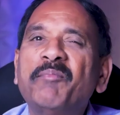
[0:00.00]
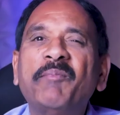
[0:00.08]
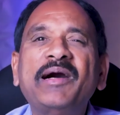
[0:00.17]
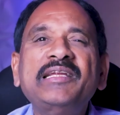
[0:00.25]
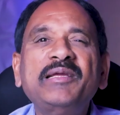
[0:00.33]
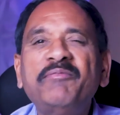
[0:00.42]

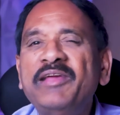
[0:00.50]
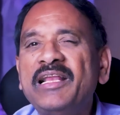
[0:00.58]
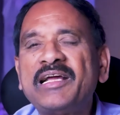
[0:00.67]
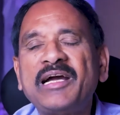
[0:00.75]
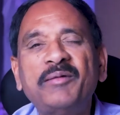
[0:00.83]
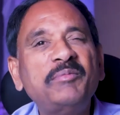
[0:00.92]
Money will
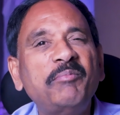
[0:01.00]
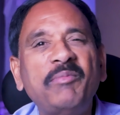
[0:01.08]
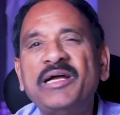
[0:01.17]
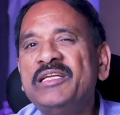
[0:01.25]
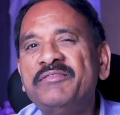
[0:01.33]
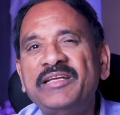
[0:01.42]
come,
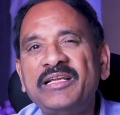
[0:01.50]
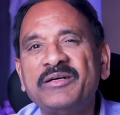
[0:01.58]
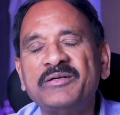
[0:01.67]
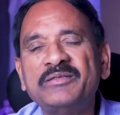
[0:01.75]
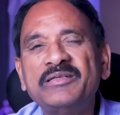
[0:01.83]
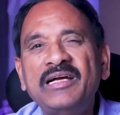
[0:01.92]
money will
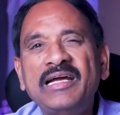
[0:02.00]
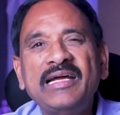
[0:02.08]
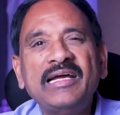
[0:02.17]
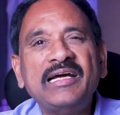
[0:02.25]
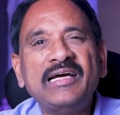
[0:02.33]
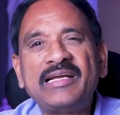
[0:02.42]
go,
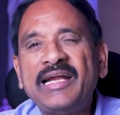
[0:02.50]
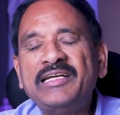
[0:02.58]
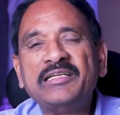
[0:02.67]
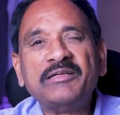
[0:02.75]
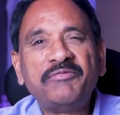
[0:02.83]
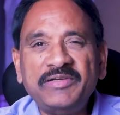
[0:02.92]

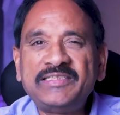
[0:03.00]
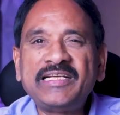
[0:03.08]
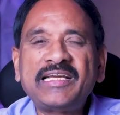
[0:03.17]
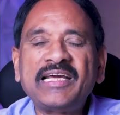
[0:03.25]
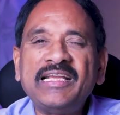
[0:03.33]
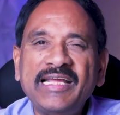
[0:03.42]
right?
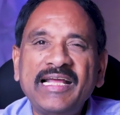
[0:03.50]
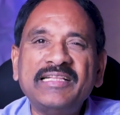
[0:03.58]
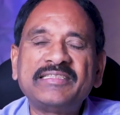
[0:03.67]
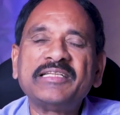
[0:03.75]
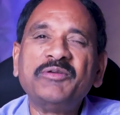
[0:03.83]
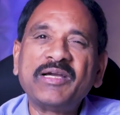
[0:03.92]
Physical
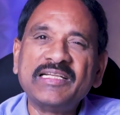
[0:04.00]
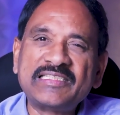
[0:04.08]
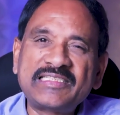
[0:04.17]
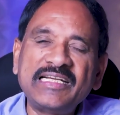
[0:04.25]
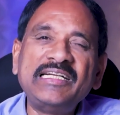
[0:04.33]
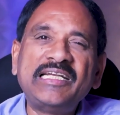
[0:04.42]
health, you can
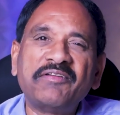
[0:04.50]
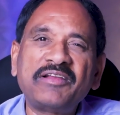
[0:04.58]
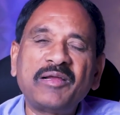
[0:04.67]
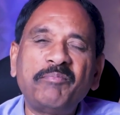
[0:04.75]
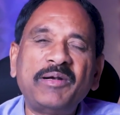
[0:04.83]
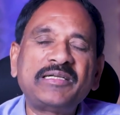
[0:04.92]
still
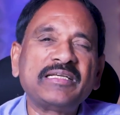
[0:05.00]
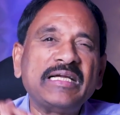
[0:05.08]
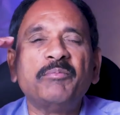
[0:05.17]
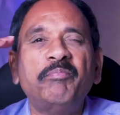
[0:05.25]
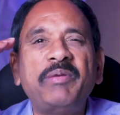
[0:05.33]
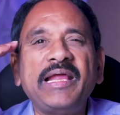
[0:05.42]
develop, but
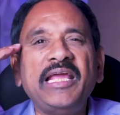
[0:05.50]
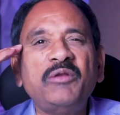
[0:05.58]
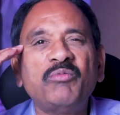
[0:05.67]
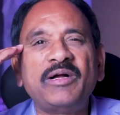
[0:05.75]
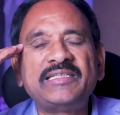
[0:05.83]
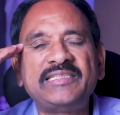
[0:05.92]

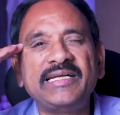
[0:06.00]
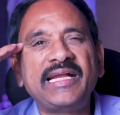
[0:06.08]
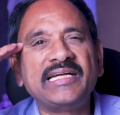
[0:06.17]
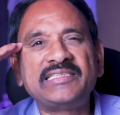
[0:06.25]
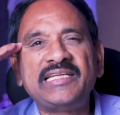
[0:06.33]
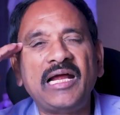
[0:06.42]
brain, once it
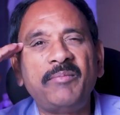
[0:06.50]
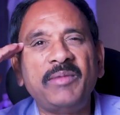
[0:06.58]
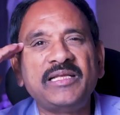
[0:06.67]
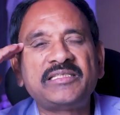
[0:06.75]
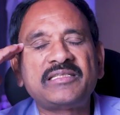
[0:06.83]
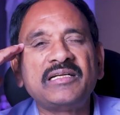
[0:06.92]
gets
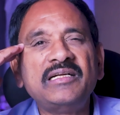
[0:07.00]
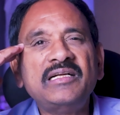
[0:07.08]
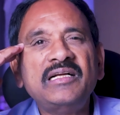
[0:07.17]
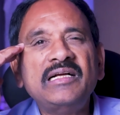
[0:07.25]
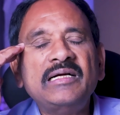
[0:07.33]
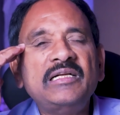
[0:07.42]
damaged,
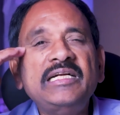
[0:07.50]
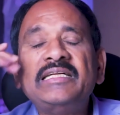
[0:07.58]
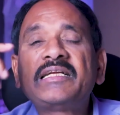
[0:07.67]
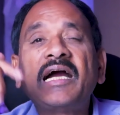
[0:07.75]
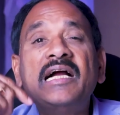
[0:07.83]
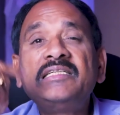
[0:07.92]

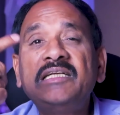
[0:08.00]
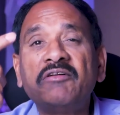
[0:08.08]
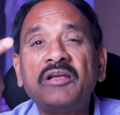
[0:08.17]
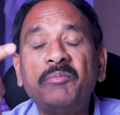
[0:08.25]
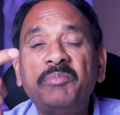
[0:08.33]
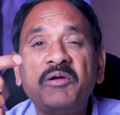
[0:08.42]
it can't
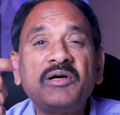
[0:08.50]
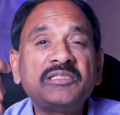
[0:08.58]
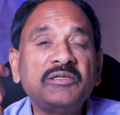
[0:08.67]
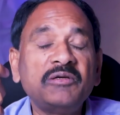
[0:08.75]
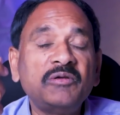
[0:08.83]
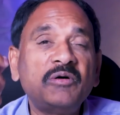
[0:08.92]
develop, because
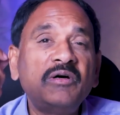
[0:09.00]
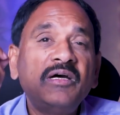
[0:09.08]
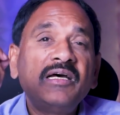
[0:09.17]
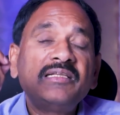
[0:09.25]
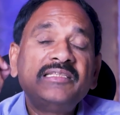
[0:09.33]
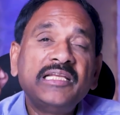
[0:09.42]
you know,
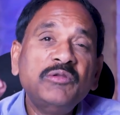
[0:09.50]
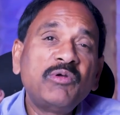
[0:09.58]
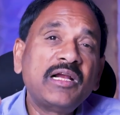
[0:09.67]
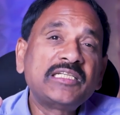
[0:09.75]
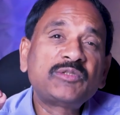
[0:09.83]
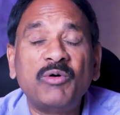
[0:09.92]
the
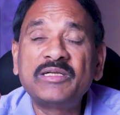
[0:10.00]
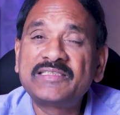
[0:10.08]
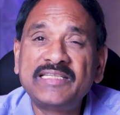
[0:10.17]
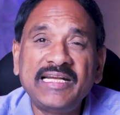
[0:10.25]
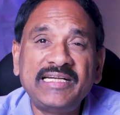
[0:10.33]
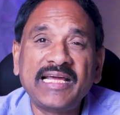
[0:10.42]
neurons, once
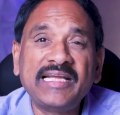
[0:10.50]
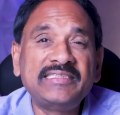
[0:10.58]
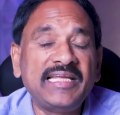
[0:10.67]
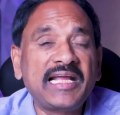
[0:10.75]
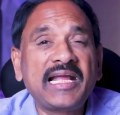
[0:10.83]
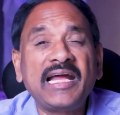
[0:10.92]
they die,
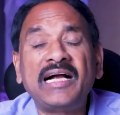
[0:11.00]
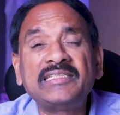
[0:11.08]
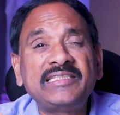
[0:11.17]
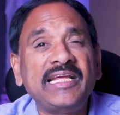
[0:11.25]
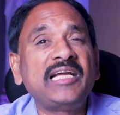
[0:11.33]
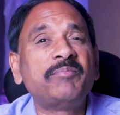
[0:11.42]
they
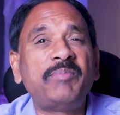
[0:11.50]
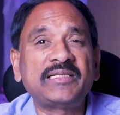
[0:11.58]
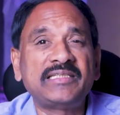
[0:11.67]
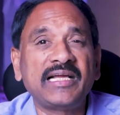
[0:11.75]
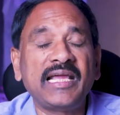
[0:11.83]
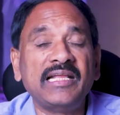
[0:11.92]
can't take
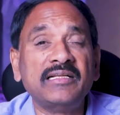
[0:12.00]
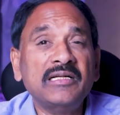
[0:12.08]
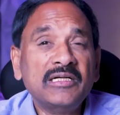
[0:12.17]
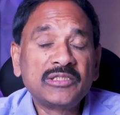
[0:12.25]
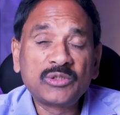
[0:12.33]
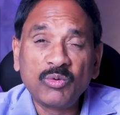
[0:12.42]
birth again.
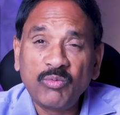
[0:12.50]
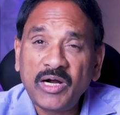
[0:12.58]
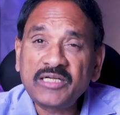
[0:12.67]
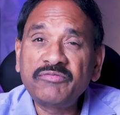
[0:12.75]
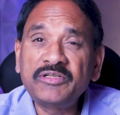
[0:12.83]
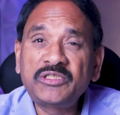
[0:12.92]
So
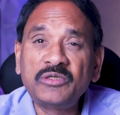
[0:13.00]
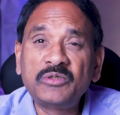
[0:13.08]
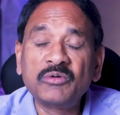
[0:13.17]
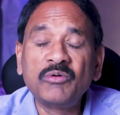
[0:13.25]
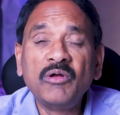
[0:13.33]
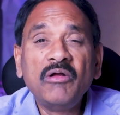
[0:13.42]
what we should
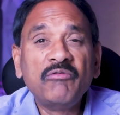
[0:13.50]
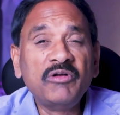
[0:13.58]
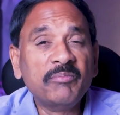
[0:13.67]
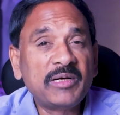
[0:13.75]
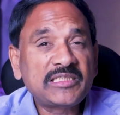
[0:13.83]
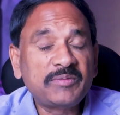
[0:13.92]
do, we
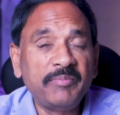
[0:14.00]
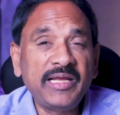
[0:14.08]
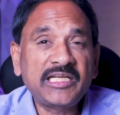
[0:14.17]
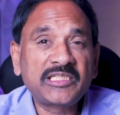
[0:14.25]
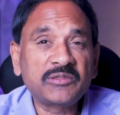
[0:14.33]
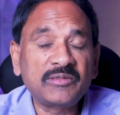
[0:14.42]
must
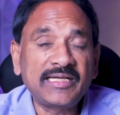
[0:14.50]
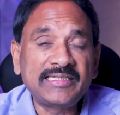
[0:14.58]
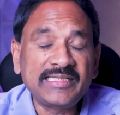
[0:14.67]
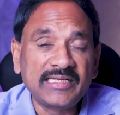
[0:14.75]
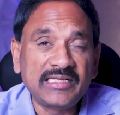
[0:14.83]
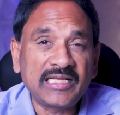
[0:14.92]
make sure that
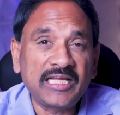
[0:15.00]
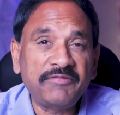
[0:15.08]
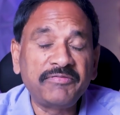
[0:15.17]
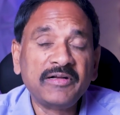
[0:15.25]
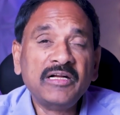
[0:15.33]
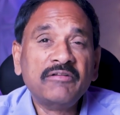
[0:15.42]
in
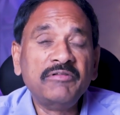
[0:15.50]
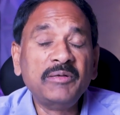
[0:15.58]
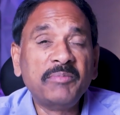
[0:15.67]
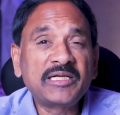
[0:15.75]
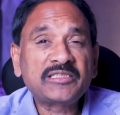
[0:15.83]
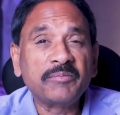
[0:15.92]
life, we
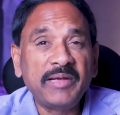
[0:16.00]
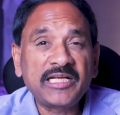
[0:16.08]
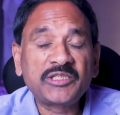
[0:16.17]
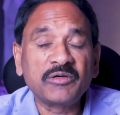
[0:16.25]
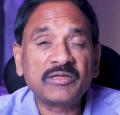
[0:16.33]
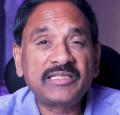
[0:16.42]
must make
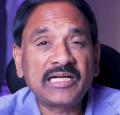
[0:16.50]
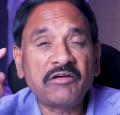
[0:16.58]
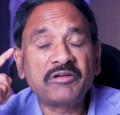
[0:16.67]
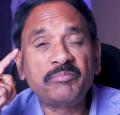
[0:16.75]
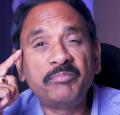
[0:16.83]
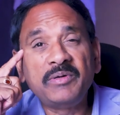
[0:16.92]
sure that
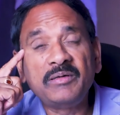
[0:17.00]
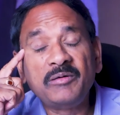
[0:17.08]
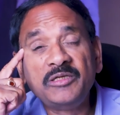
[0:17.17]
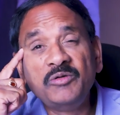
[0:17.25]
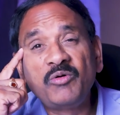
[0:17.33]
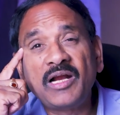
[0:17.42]
our
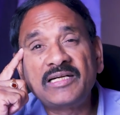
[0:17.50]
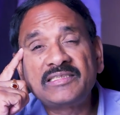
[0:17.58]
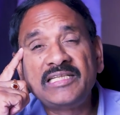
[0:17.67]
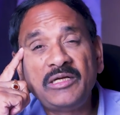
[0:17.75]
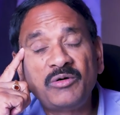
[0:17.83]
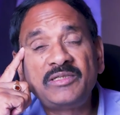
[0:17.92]
neurons,
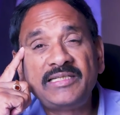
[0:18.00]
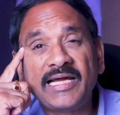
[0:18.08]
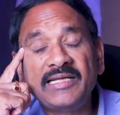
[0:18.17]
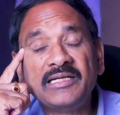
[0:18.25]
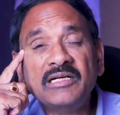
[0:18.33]
they don't die.